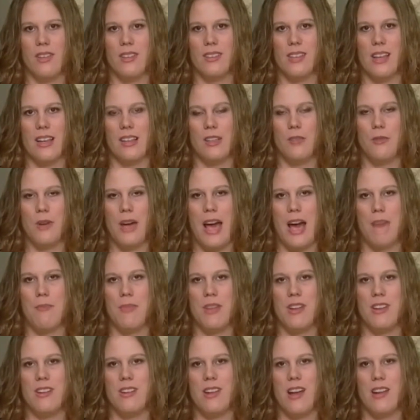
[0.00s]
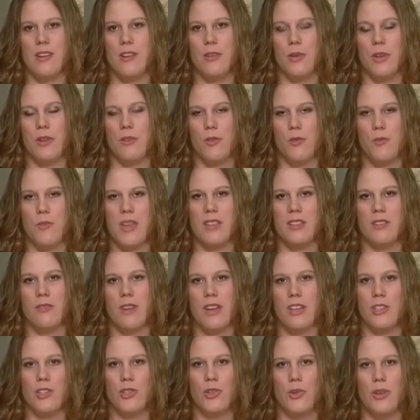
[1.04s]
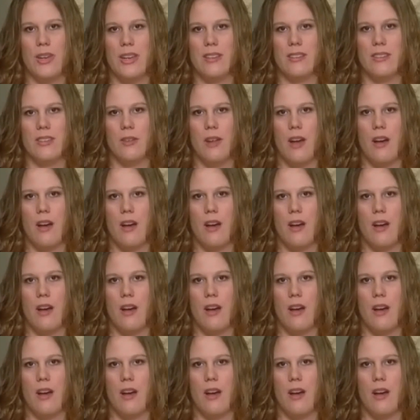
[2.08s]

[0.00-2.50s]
exactly what happened and not knowing if we made the right choice.